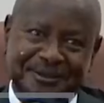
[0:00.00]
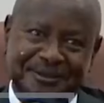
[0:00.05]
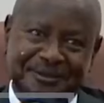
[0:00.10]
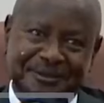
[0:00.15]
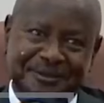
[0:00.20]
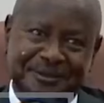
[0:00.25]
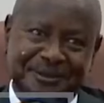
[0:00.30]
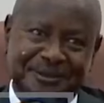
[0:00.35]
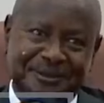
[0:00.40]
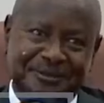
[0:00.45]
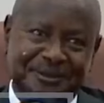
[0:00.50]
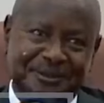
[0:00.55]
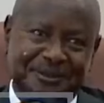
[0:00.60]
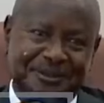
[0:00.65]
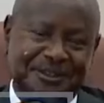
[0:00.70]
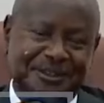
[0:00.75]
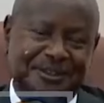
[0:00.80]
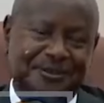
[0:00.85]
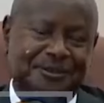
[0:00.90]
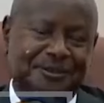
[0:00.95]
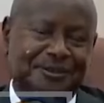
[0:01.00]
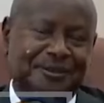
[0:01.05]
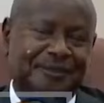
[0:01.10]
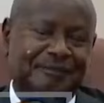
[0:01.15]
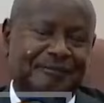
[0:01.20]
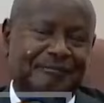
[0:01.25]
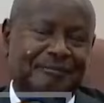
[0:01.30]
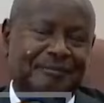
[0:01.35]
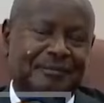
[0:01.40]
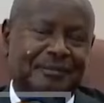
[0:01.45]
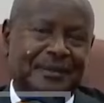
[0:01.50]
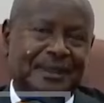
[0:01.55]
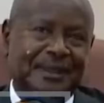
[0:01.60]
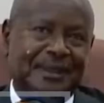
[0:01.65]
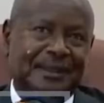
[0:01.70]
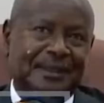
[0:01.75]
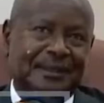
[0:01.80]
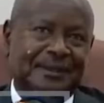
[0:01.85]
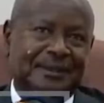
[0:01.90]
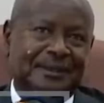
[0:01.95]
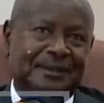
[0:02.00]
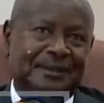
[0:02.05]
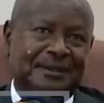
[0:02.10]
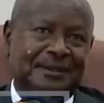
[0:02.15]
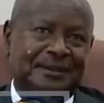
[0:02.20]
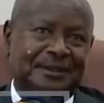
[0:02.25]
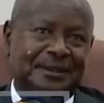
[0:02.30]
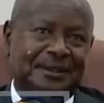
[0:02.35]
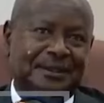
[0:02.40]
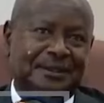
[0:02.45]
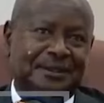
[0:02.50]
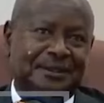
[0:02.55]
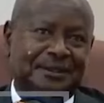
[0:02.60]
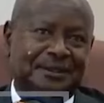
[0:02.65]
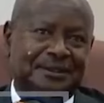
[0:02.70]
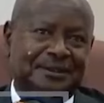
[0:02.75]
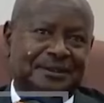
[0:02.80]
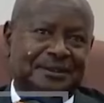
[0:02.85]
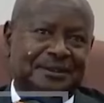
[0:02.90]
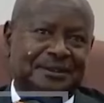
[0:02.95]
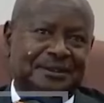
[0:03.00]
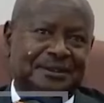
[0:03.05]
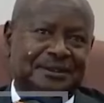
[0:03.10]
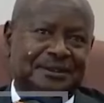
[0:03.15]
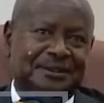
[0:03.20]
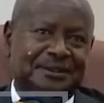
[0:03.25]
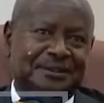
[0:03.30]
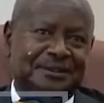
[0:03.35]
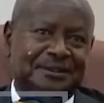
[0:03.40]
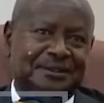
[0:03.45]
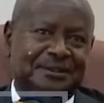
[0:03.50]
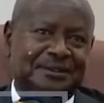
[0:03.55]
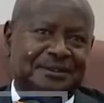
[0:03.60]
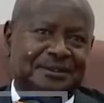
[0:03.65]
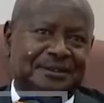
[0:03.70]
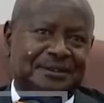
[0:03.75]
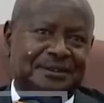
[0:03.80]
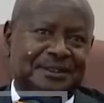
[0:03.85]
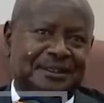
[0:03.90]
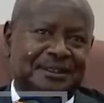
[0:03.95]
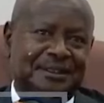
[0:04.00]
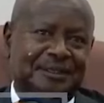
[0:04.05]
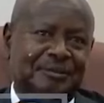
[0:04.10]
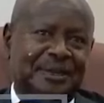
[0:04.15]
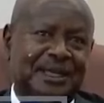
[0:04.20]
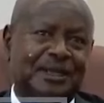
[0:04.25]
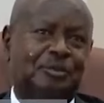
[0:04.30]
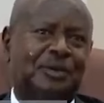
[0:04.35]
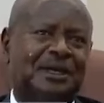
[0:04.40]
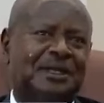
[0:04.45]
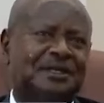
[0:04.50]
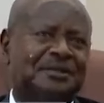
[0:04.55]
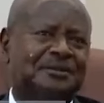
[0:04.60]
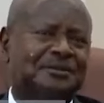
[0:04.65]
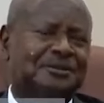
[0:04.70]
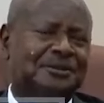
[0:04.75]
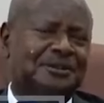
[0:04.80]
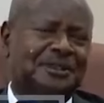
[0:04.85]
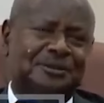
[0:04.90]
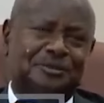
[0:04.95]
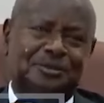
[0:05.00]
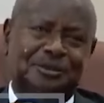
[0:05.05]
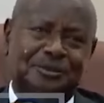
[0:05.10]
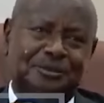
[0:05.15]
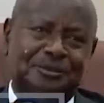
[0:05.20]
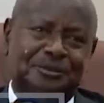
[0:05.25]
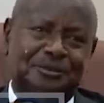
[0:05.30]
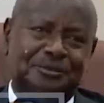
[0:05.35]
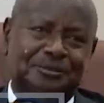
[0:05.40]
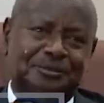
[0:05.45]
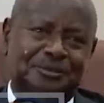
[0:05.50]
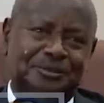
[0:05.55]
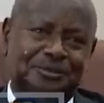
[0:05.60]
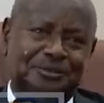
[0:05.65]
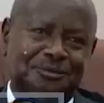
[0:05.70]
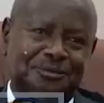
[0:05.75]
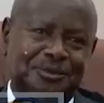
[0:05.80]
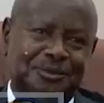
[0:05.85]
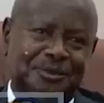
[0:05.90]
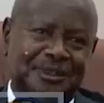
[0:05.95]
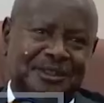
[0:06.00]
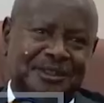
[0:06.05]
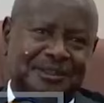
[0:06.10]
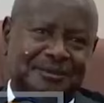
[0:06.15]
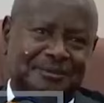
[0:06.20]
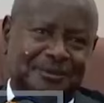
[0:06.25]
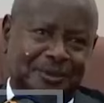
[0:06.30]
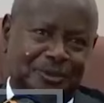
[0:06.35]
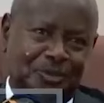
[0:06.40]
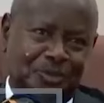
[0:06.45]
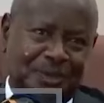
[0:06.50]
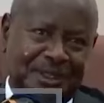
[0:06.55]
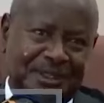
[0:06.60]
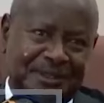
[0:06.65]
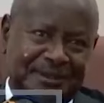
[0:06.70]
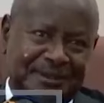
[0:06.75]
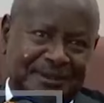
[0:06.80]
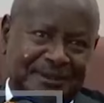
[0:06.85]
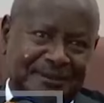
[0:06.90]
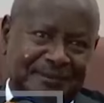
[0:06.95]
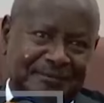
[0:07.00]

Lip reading: We say no. And am I worried? Not at all. We should be worried about what?